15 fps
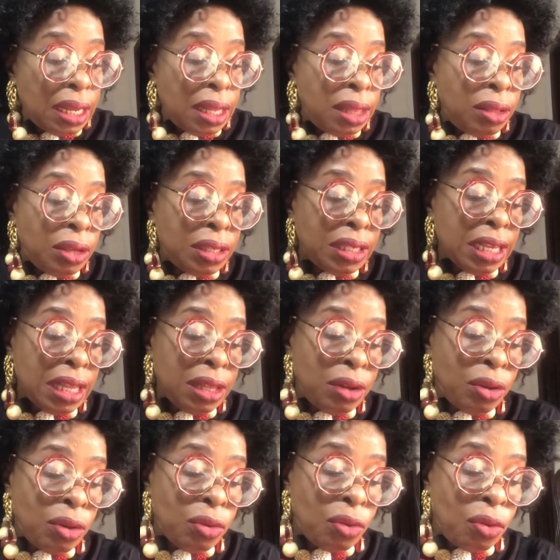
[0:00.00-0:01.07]
"Thus saith the
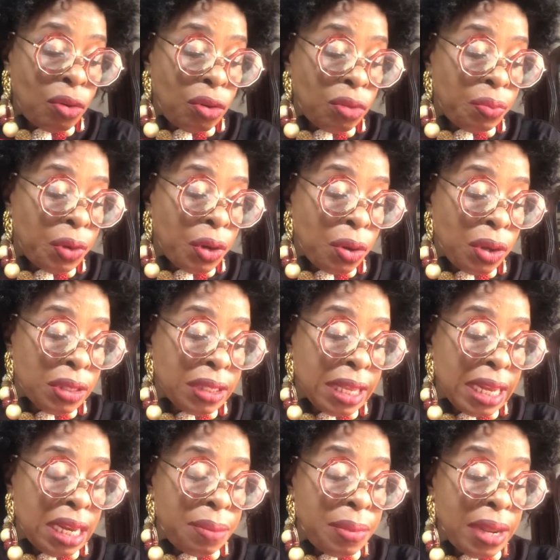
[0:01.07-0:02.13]
Lord God, because the
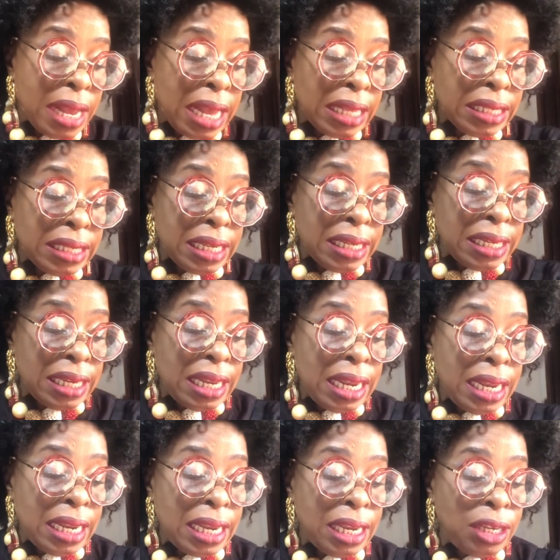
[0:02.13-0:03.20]
enemy has said
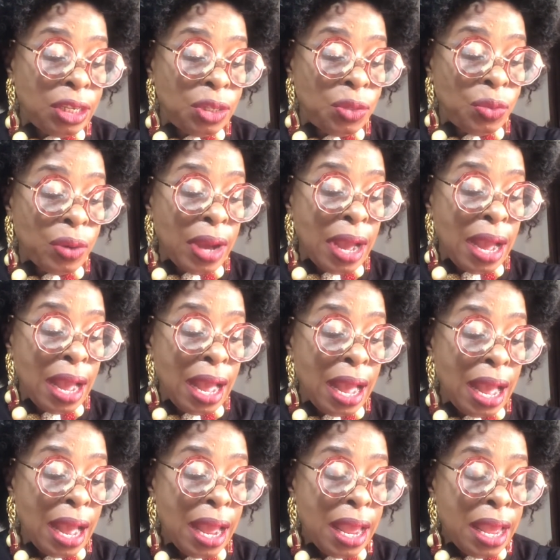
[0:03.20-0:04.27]
against you, aha,